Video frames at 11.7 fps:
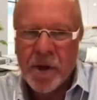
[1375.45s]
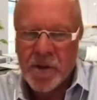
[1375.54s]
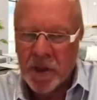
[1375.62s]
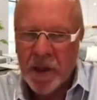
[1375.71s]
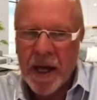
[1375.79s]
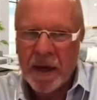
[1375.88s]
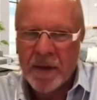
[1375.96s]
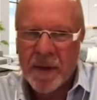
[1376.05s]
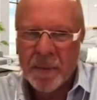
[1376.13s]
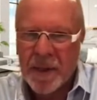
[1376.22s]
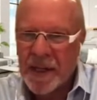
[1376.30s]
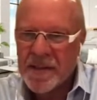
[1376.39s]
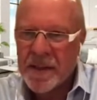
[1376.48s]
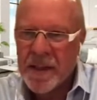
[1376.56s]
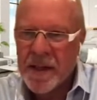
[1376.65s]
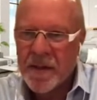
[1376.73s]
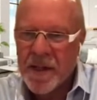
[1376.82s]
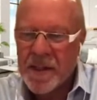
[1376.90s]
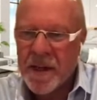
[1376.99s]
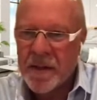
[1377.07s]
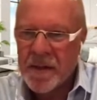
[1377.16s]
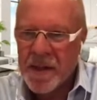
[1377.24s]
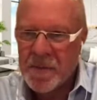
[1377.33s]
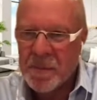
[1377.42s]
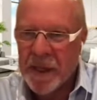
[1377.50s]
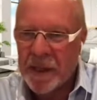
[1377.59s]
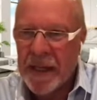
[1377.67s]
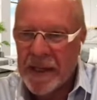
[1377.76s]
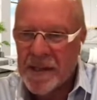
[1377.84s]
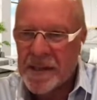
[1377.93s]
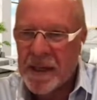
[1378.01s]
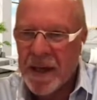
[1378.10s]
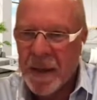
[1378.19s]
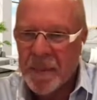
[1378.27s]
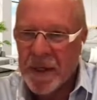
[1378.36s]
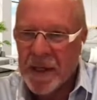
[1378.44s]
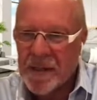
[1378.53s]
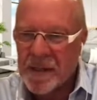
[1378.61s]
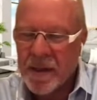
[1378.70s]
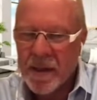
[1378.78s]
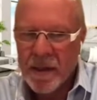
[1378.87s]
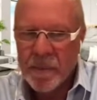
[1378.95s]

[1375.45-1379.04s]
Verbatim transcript: there's a lot of complexity in these these big legacy companies,